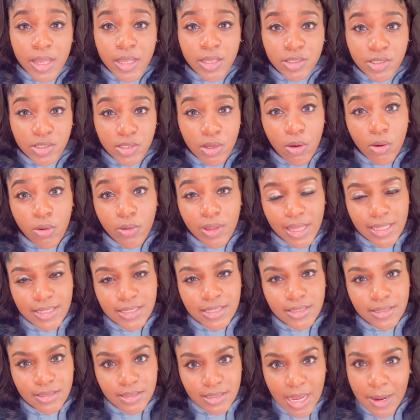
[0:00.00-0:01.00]
So
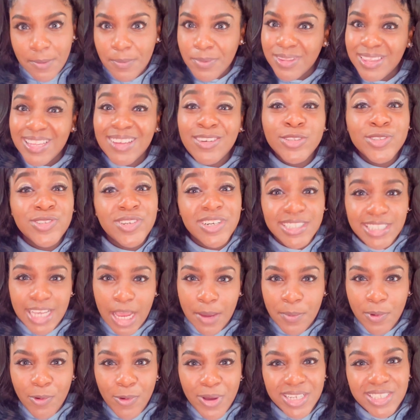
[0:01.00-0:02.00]
those are the
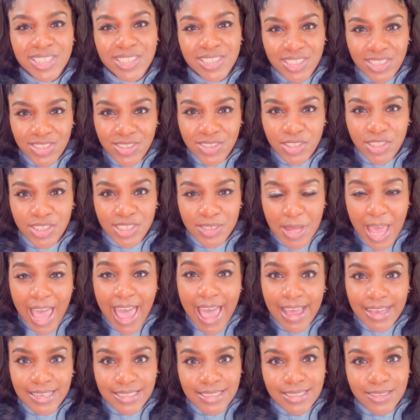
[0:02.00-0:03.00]
type of questions you should
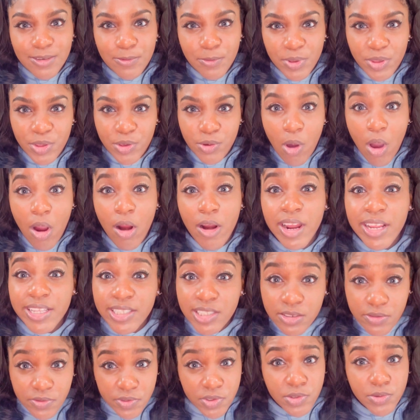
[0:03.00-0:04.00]
ask when you are
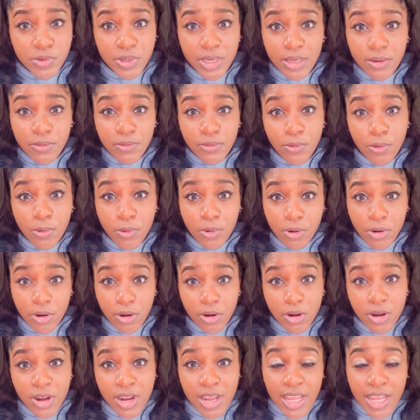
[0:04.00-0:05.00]
interviewing for